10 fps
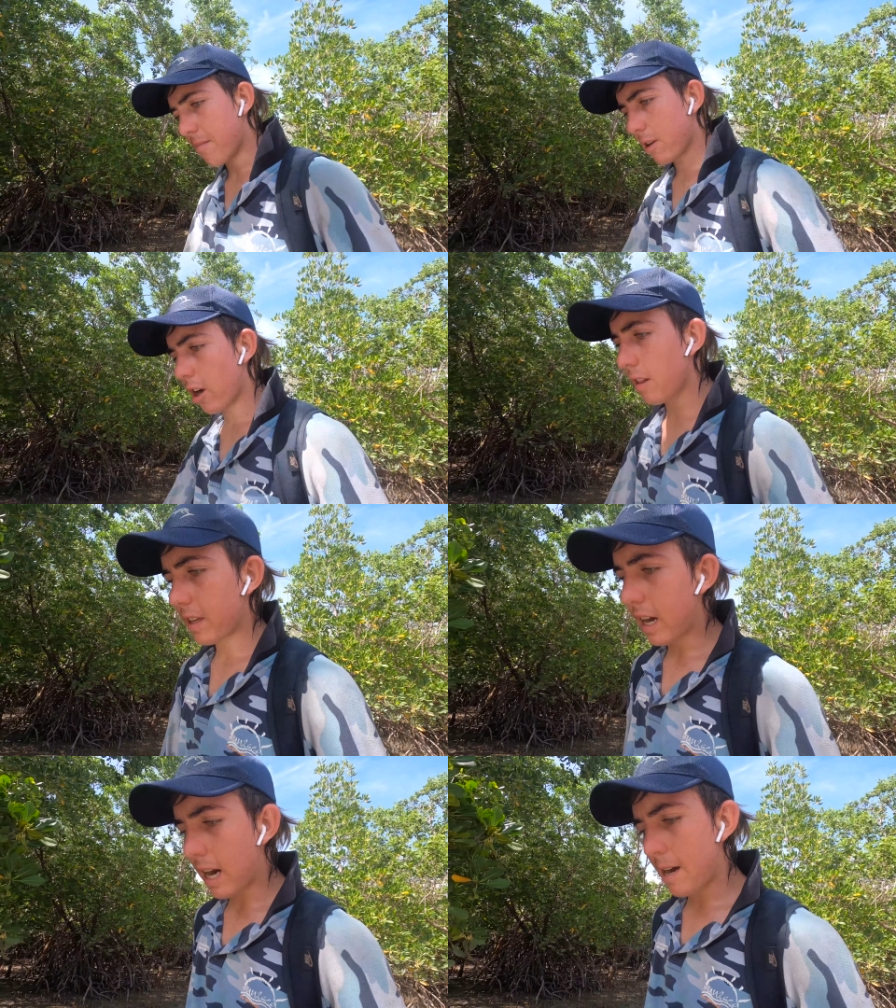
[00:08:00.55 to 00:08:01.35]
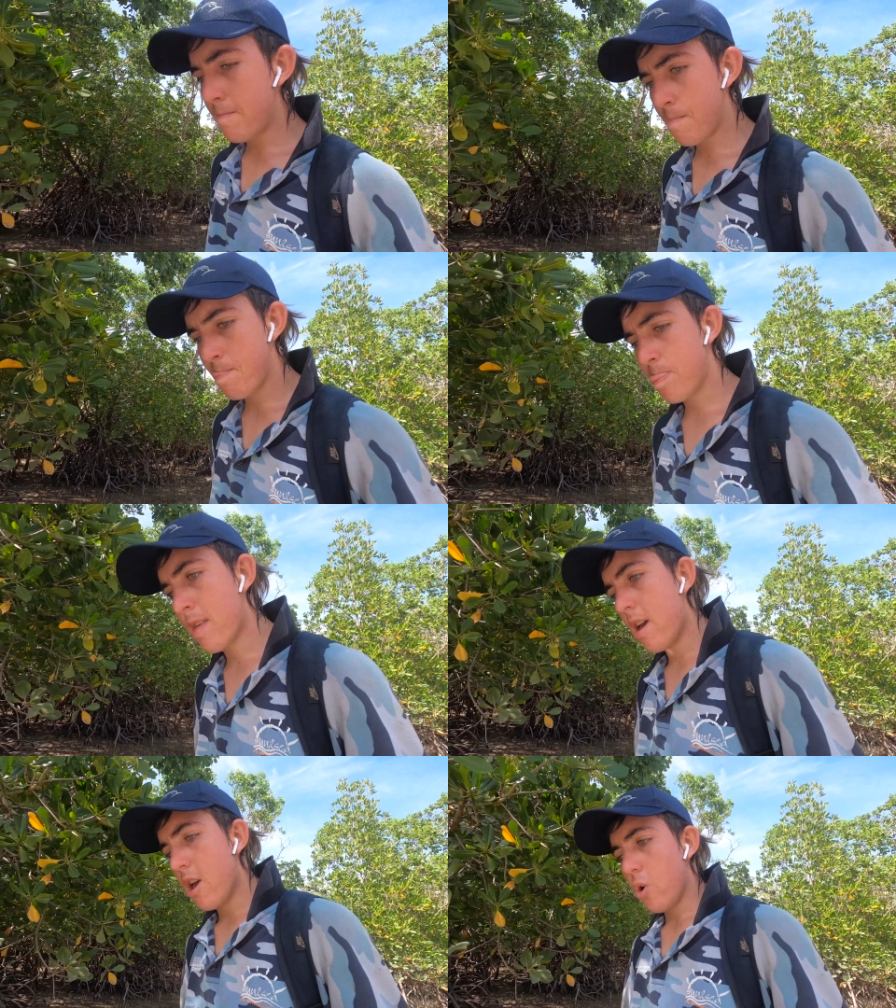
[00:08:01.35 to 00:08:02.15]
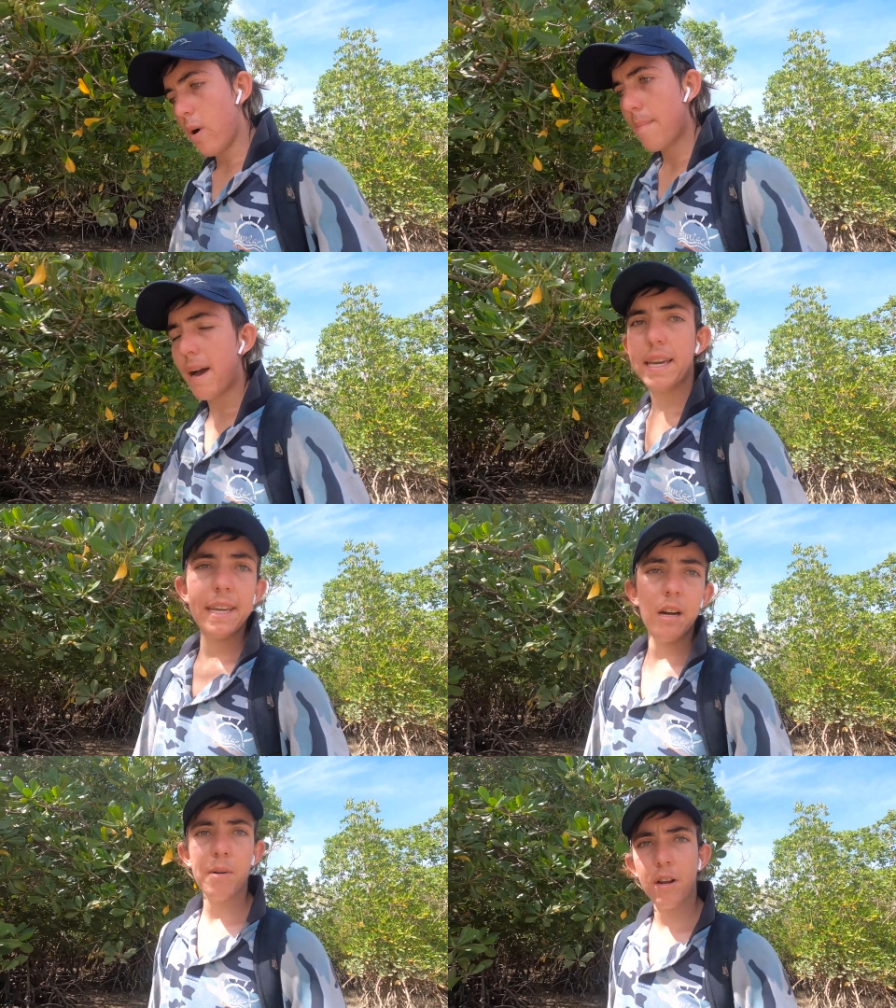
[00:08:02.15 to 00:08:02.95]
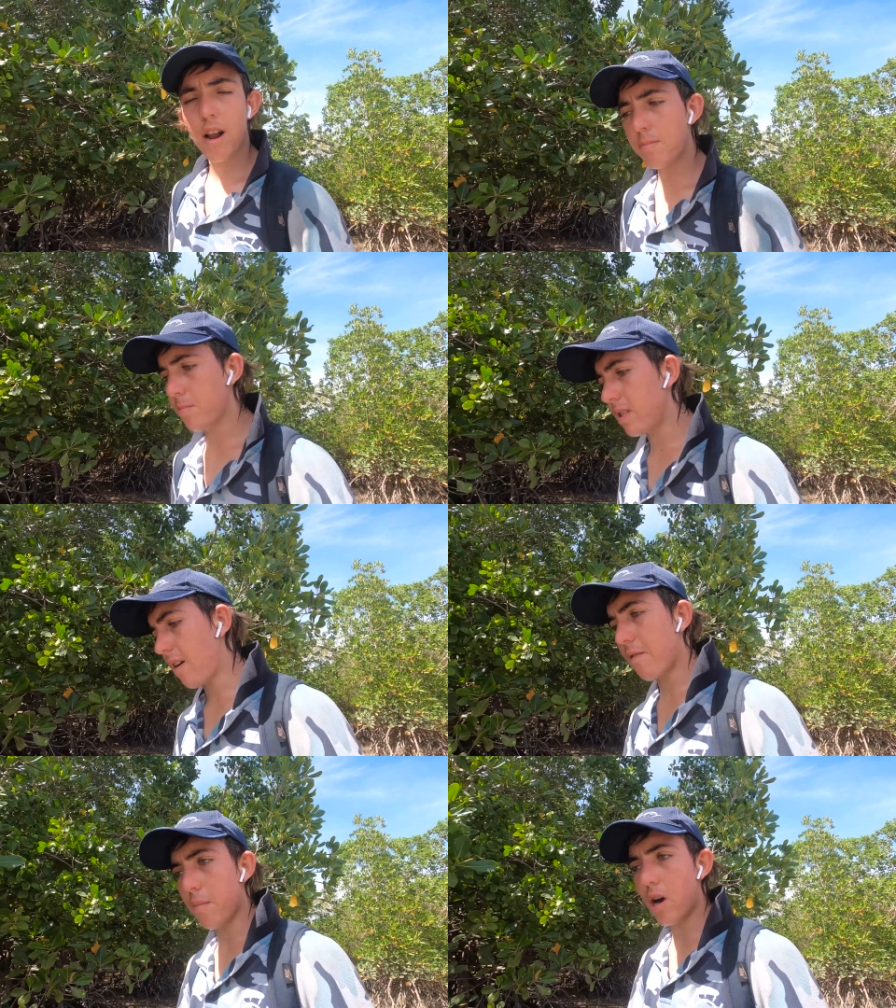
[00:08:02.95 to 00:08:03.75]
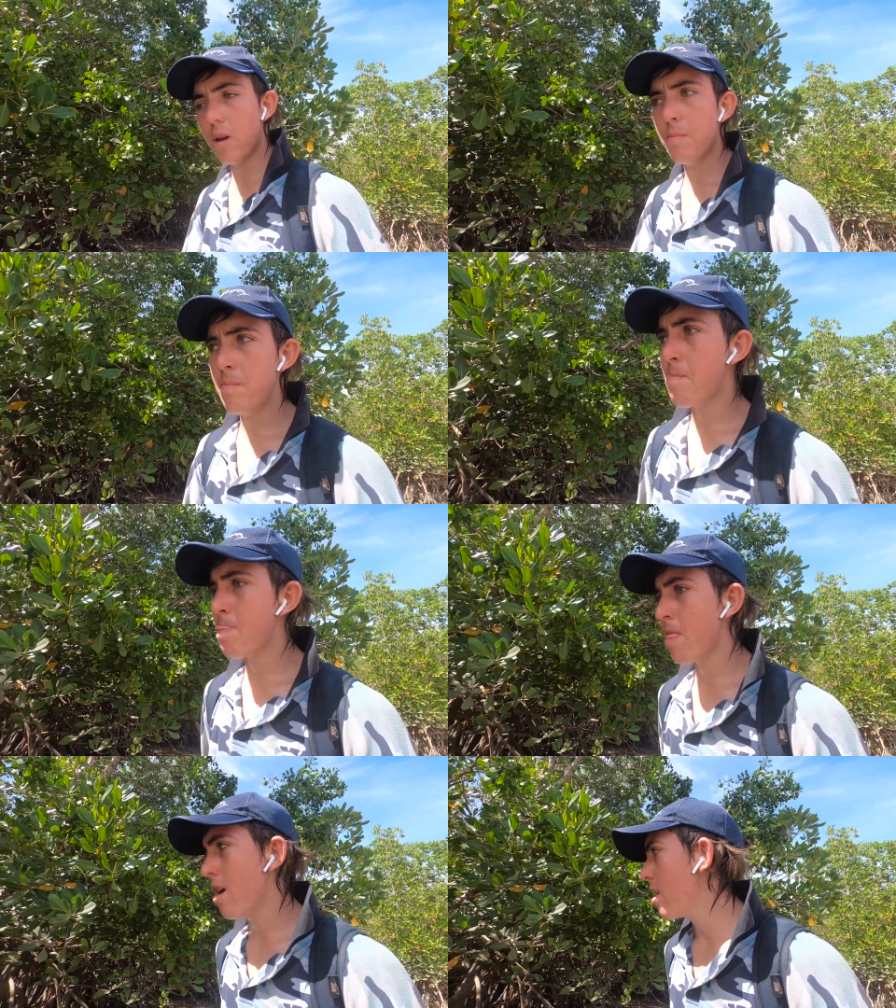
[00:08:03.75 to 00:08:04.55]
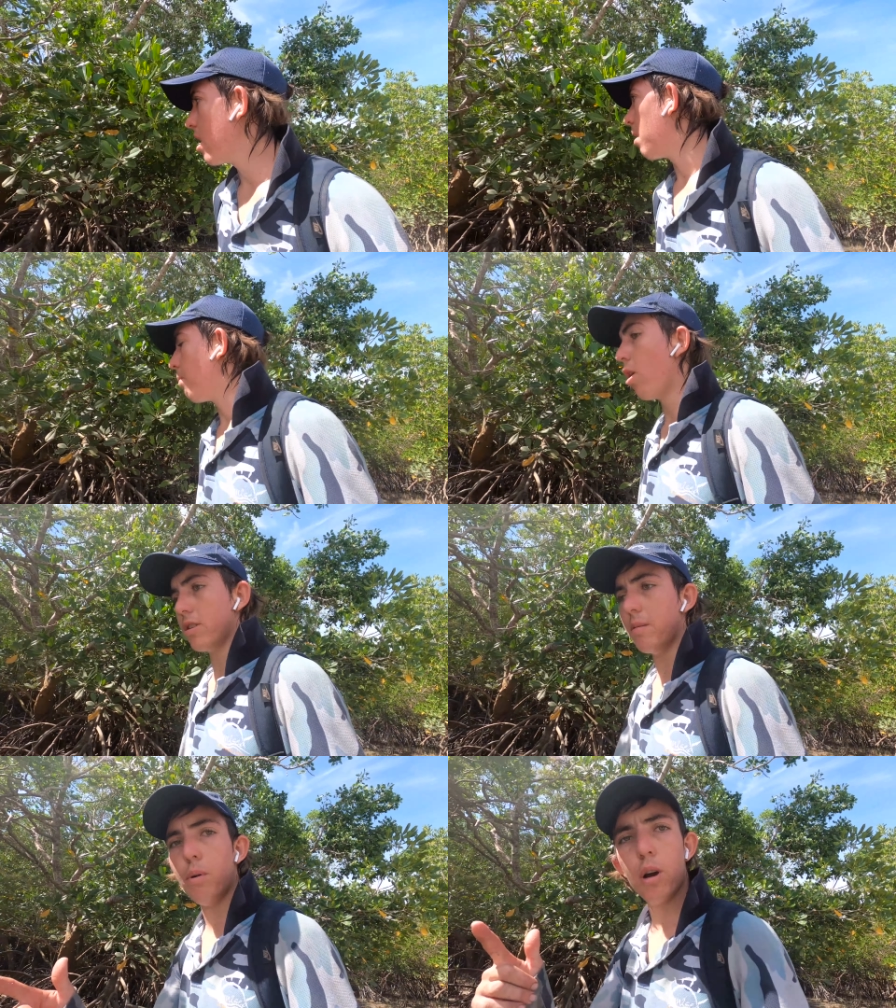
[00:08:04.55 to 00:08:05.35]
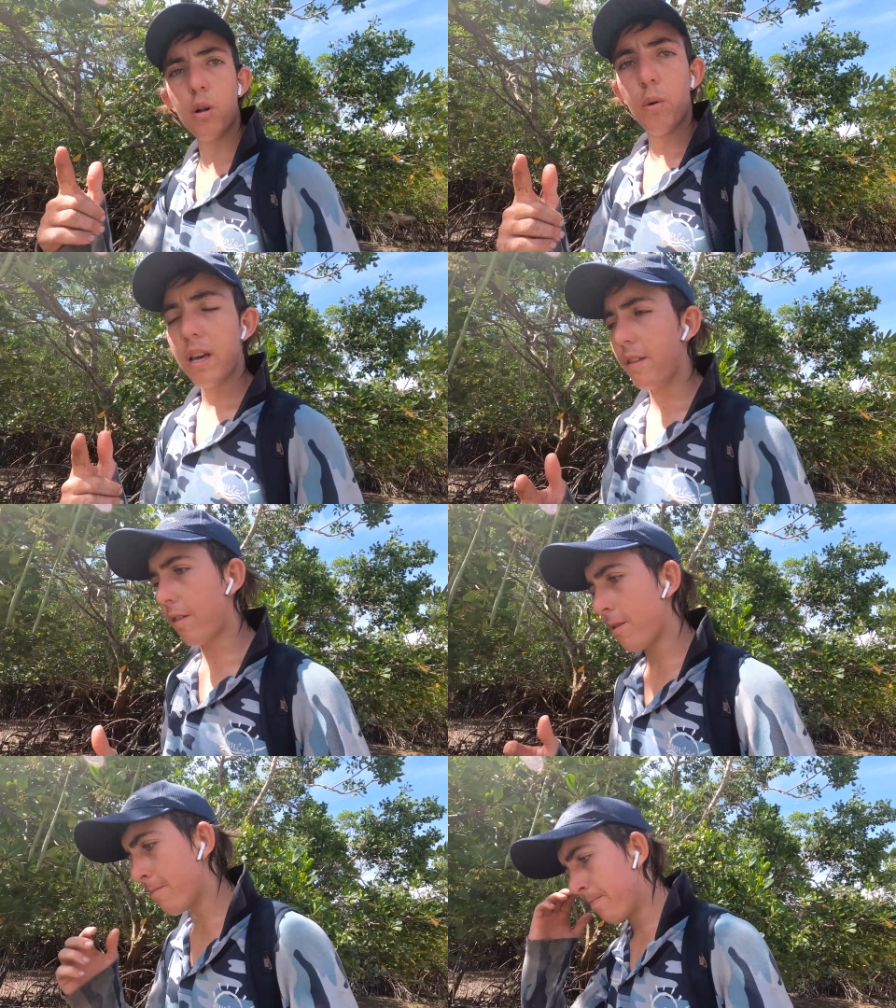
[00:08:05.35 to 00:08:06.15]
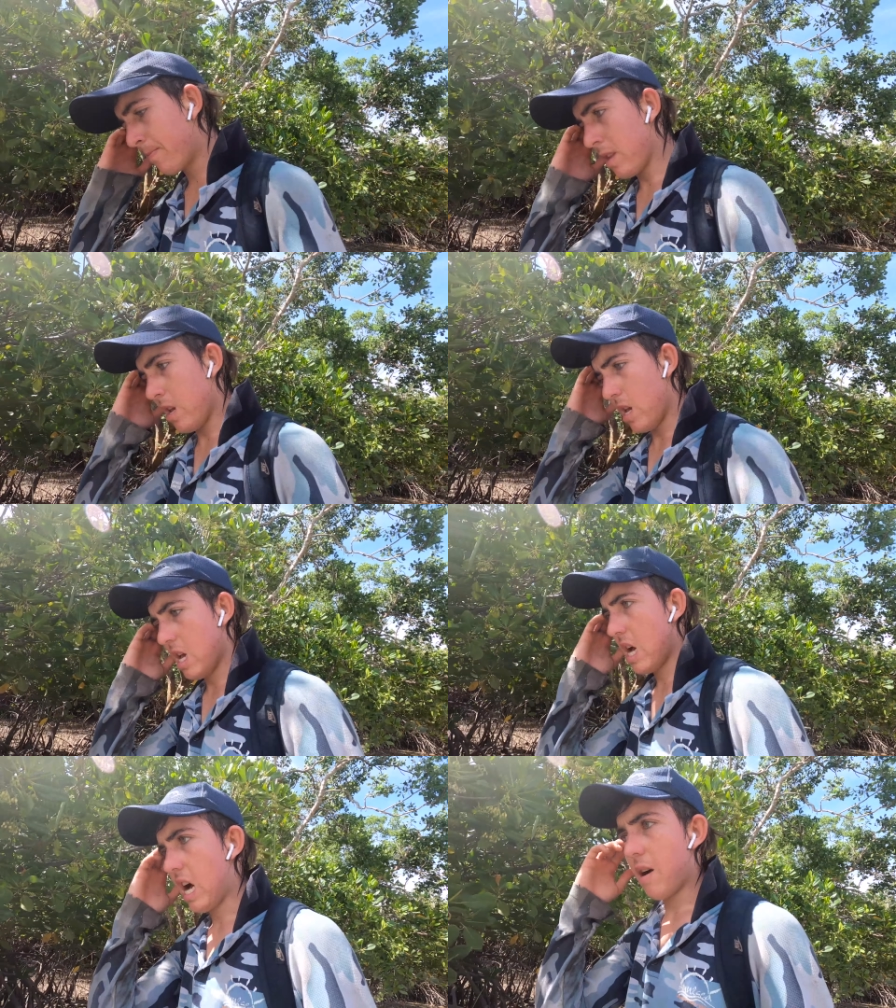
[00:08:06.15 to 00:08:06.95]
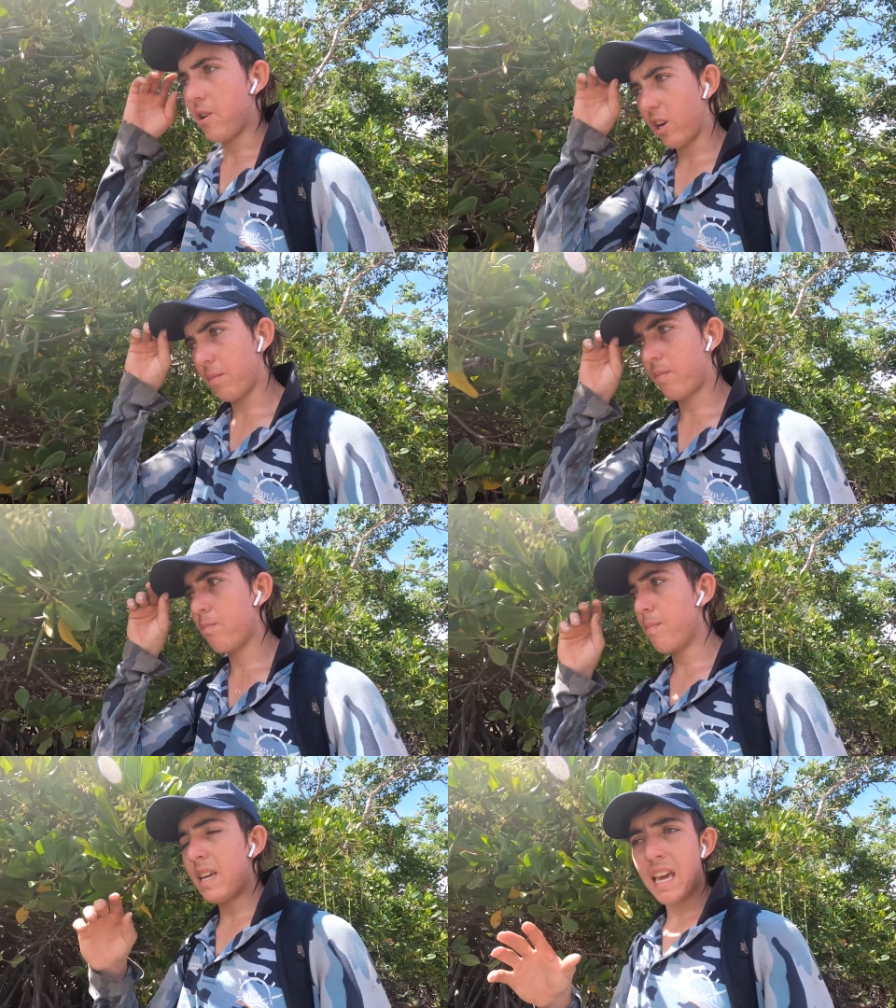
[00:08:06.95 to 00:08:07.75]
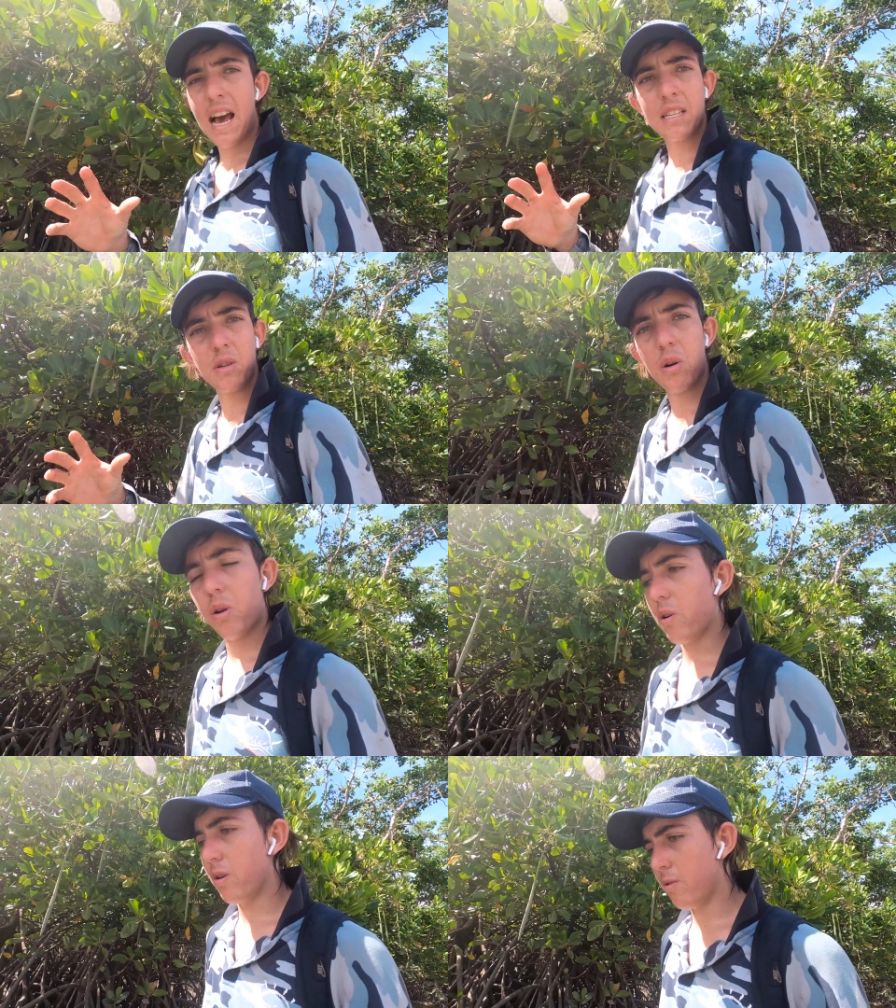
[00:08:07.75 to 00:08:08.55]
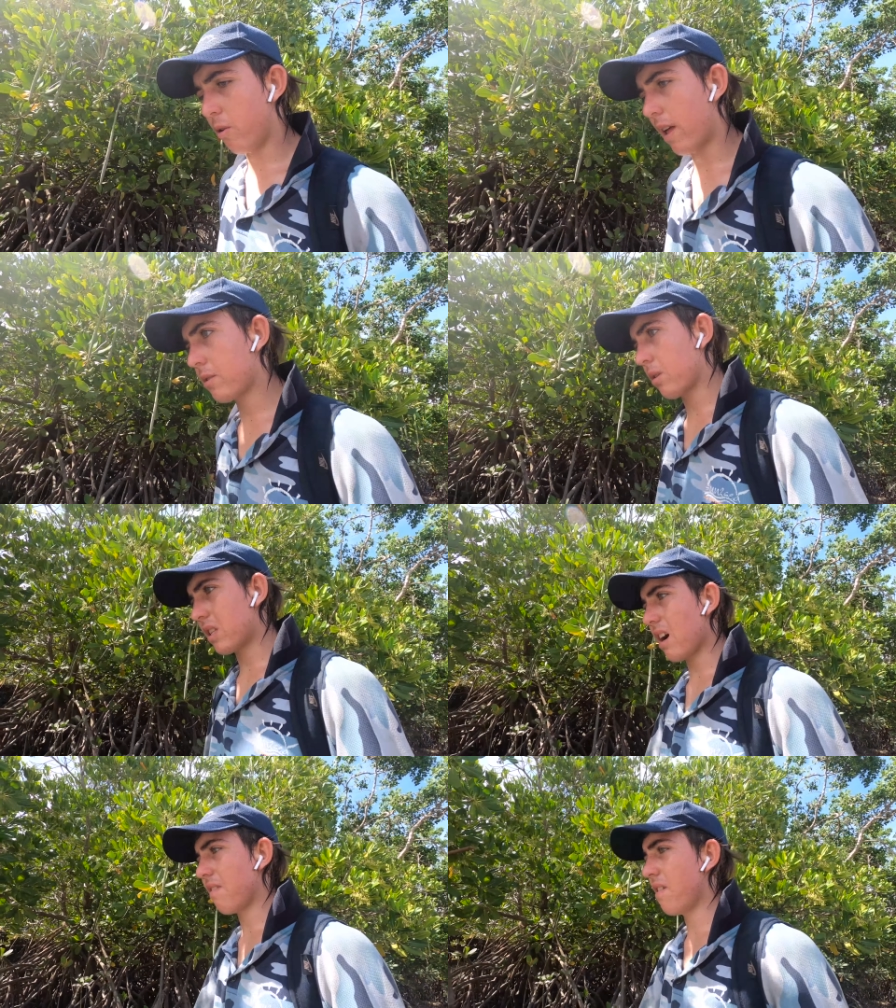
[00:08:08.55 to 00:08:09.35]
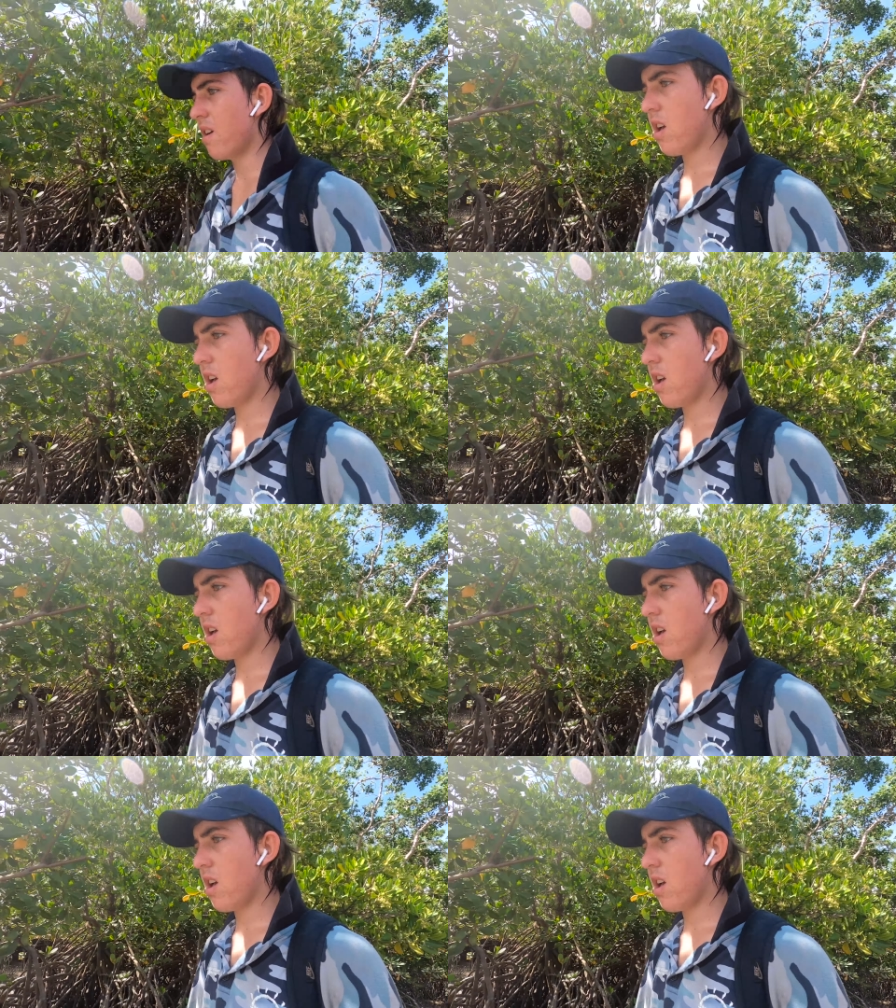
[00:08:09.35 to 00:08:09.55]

I'm gonna go to the car, we'll head back in, I'm gonna grab some stuff from home, a pot to boil with, I've got a big gas cooker and all that sort of stuff.